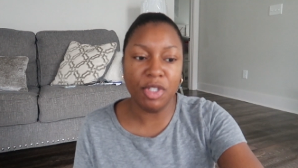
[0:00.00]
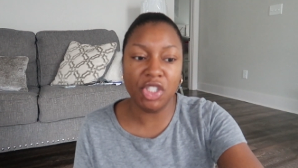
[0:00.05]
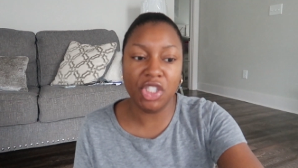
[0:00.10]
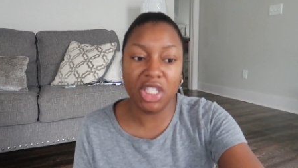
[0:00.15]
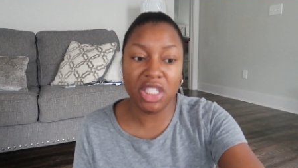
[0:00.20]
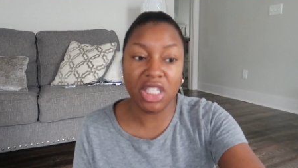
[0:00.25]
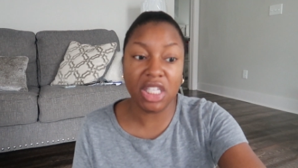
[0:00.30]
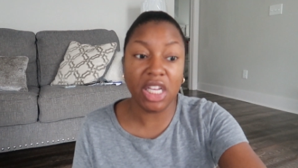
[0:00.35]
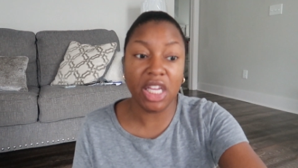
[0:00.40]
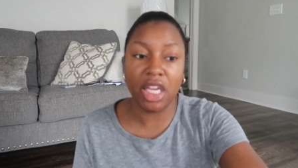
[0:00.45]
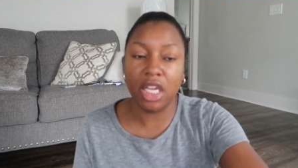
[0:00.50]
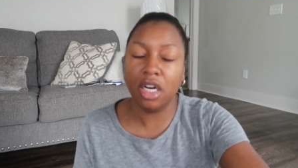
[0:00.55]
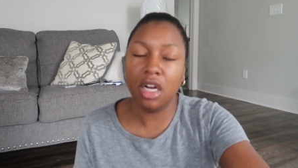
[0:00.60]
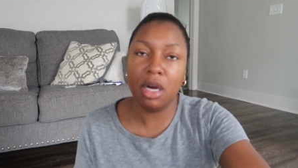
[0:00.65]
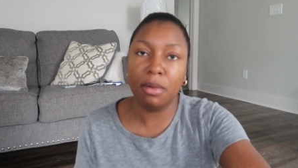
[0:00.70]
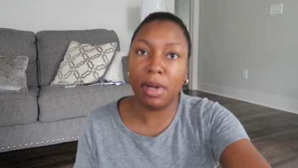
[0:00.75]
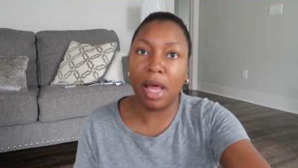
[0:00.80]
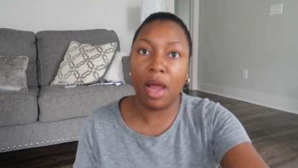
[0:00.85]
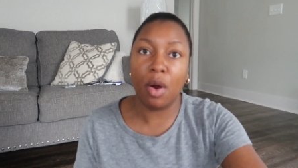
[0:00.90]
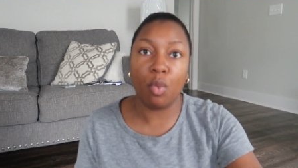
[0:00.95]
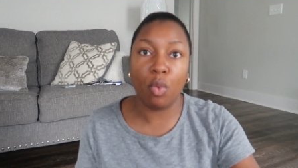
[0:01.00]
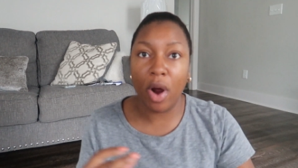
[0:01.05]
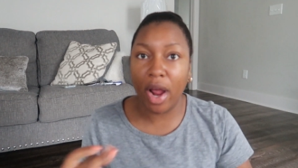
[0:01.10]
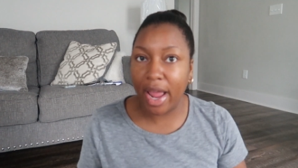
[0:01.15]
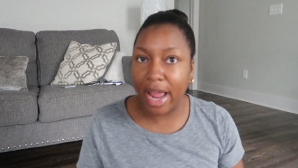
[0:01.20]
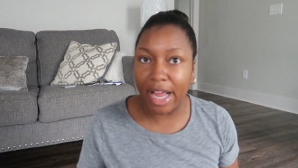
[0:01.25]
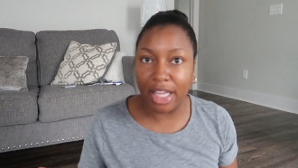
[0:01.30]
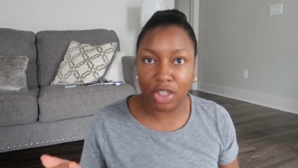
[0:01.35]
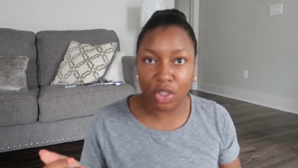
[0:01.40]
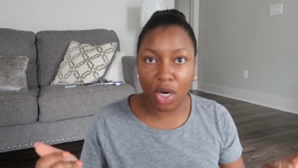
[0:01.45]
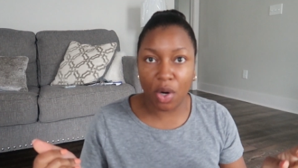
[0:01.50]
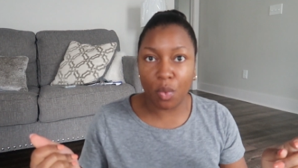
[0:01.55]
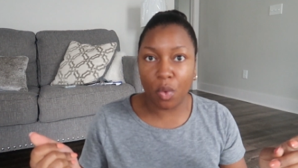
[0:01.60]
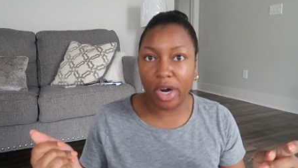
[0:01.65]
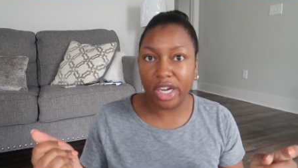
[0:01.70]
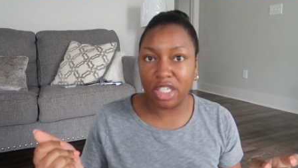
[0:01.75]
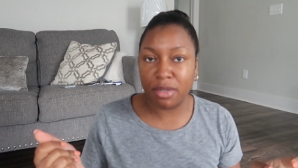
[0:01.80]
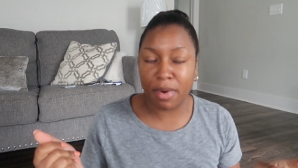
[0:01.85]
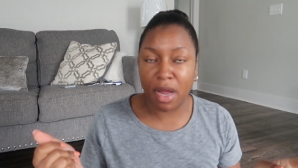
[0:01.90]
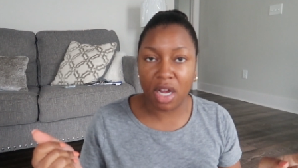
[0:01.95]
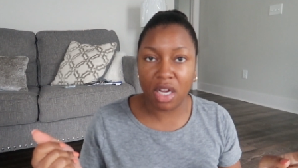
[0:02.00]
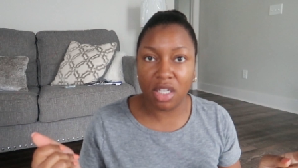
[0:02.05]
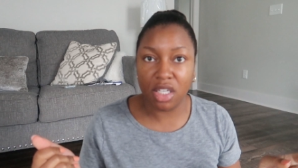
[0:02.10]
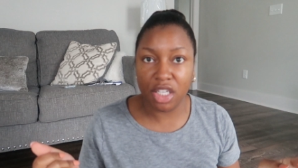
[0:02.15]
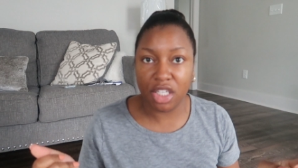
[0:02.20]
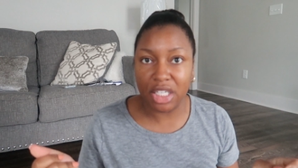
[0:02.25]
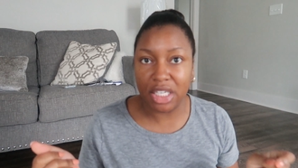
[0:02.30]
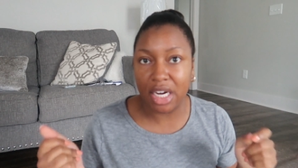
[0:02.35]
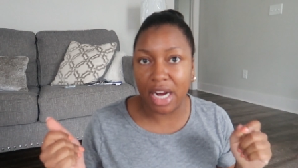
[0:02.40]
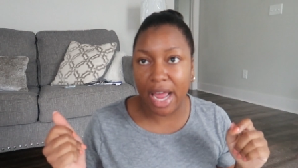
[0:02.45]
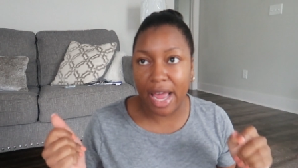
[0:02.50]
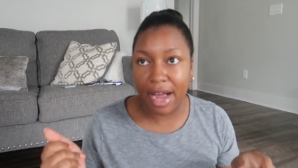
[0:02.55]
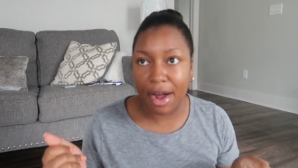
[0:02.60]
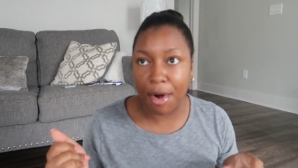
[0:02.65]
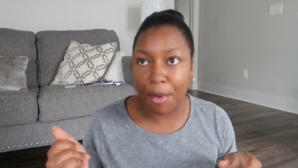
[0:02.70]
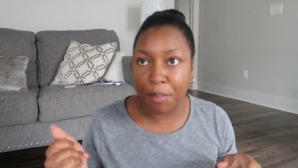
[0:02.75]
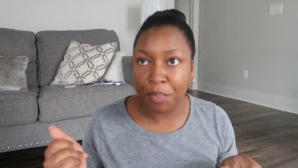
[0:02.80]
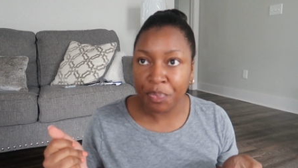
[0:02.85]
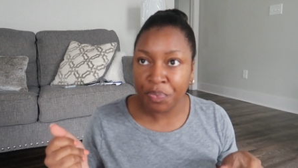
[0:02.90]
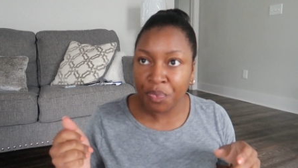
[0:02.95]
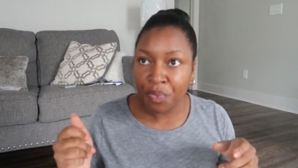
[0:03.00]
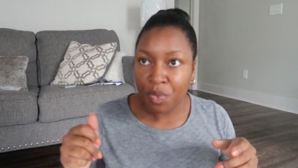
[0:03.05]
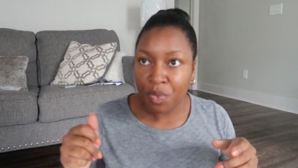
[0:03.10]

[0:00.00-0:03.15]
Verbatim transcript: to just slick it up like right after I washed my conditioner out.